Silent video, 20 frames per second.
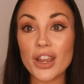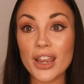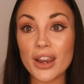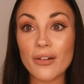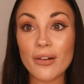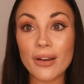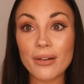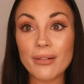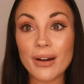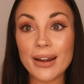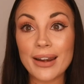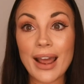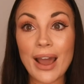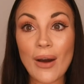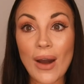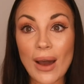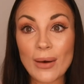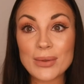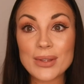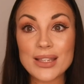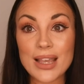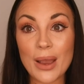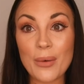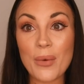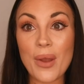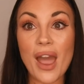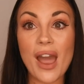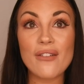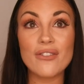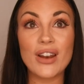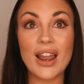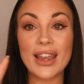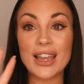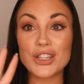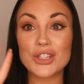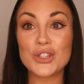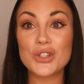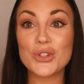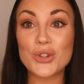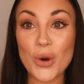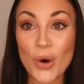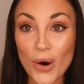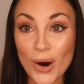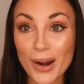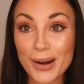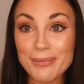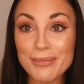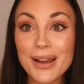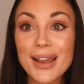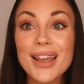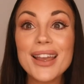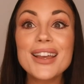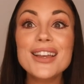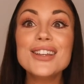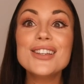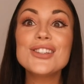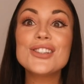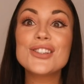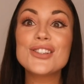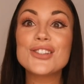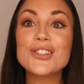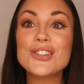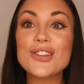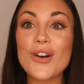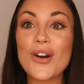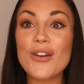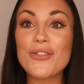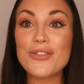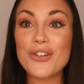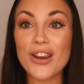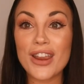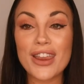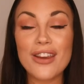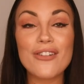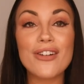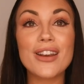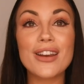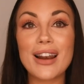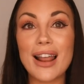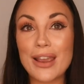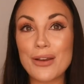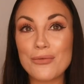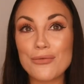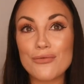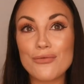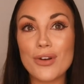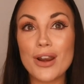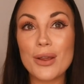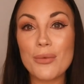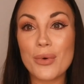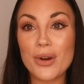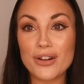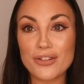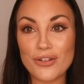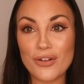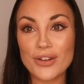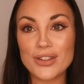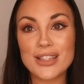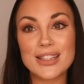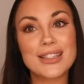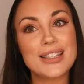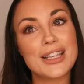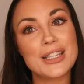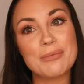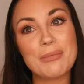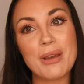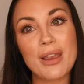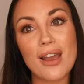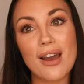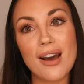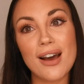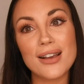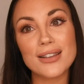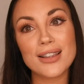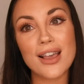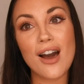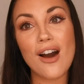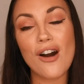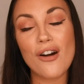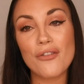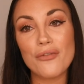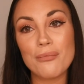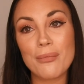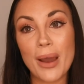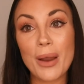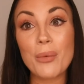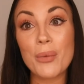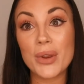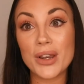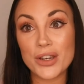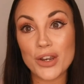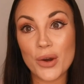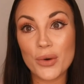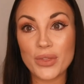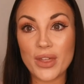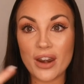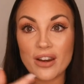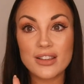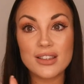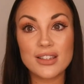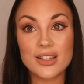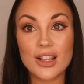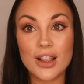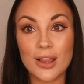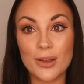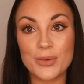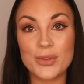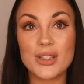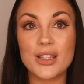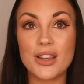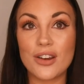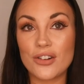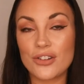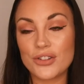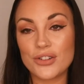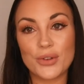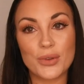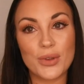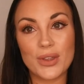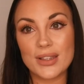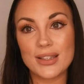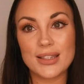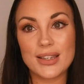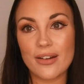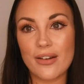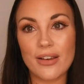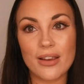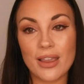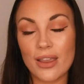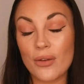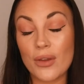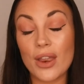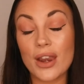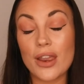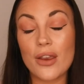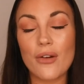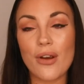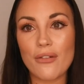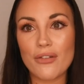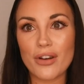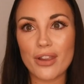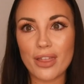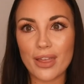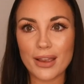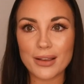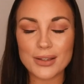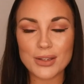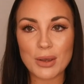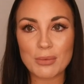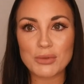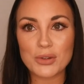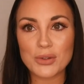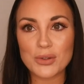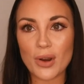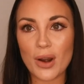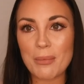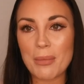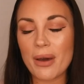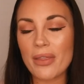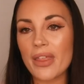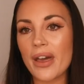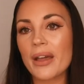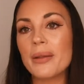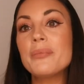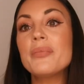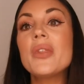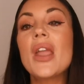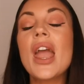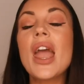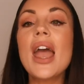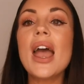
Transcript: you're hearing right now outside we have like a storm, so if you're hearing like really weird noises, it's because of my window that is closed here, so you can hear everything. So I'm so sorry about that.